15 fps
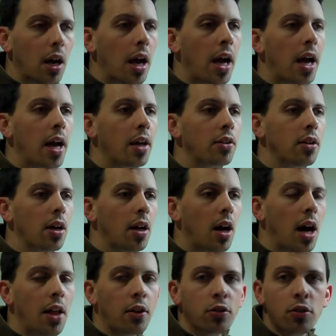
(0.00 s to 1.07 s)
and
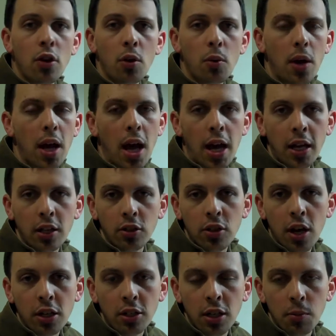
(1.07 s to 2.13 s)
there's no way I can
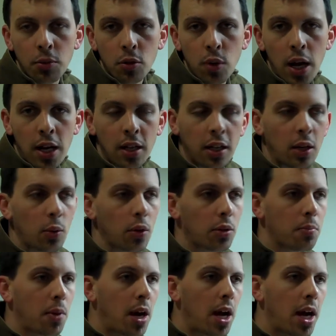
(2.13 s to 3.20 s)
talk to him directly
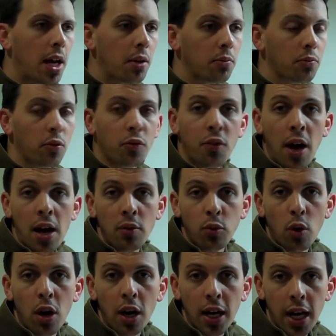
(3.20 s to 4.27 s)
with my
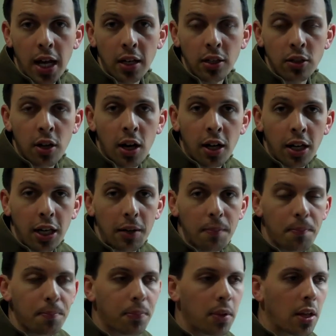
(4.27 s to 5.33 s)
5-watt handy-talkie.
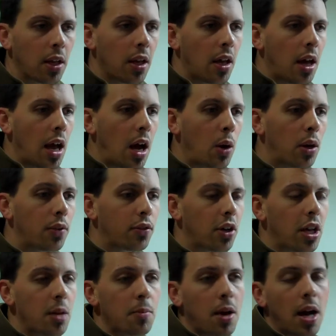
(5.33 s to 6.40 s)
However,
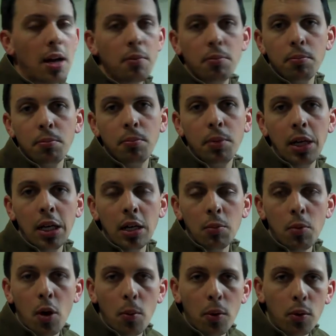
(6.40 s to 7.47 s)
he might be in a
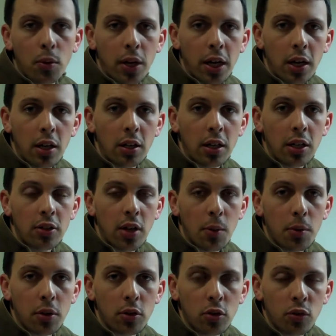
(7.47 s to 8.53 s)
mobile rig and he's
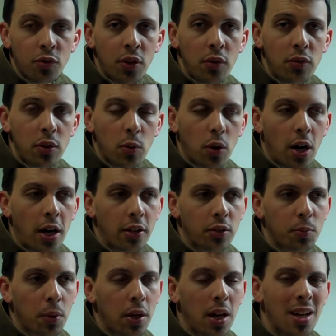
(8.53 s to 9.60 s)
able to do 50
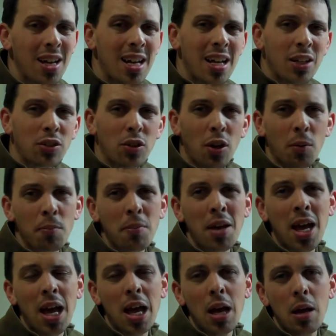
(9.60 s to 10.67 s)
watts, but so
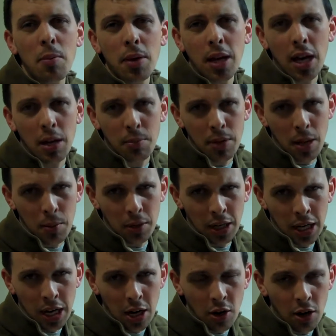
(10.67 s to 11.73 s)
maybe I'd be able
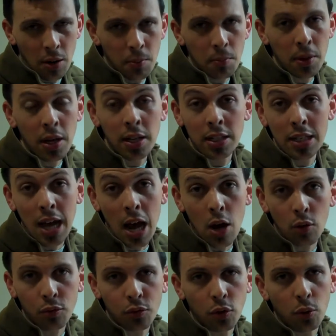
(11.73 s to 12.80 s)
to hear him, but
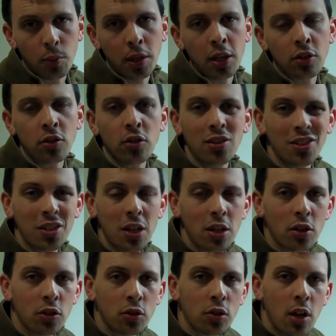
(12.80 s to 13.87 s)
doubtful because his
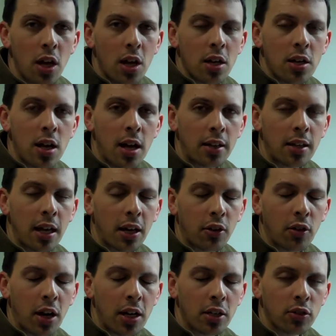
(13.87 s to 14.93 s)
antenna's not that
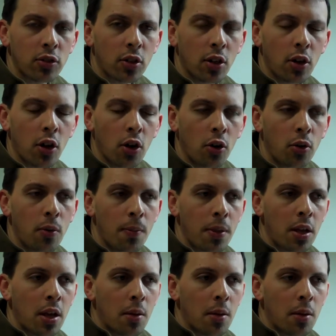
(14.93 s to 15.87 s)
great, it's low.